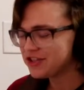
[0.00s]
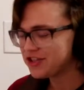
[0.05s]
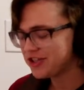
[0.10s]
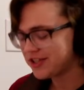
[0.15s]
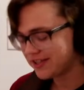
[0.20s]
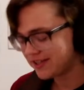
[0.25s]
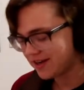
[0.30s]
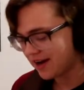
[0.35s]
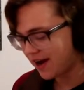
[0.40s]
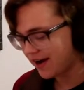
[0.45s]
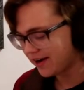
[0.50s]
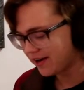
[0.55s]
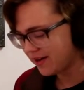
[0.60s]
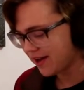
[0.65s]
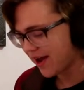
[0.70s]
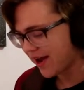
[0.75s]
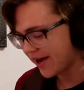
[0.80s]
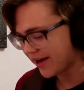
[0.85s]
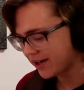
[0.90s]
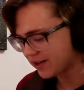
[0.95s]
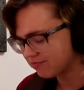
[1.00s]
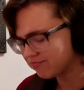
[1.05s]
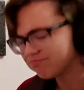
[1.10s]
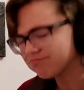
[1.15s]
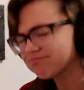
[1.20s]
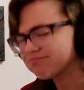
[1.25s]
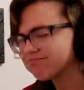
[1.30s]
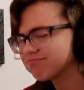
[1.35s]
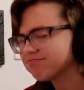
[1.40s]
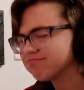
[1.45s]
she's kind of like,
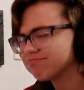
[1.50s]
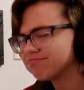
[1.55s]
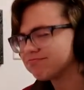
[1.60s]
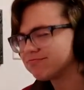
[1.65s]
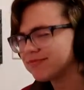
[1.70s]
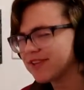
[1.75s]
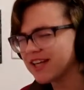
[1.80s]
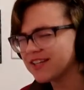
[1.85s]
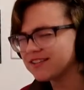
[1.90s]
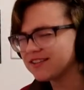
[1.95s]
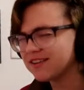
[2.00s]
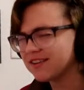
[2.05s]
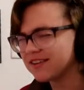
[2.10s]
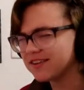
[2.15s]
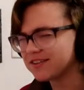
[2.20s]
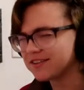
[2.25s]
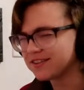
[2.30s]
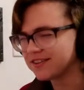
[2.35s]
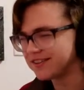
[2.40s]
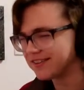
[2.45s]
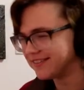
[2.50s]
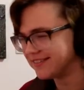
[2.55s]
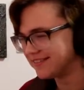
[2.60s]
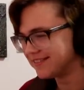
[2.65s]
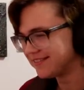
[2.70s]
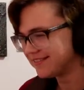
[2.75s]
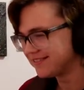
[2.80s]
that's a little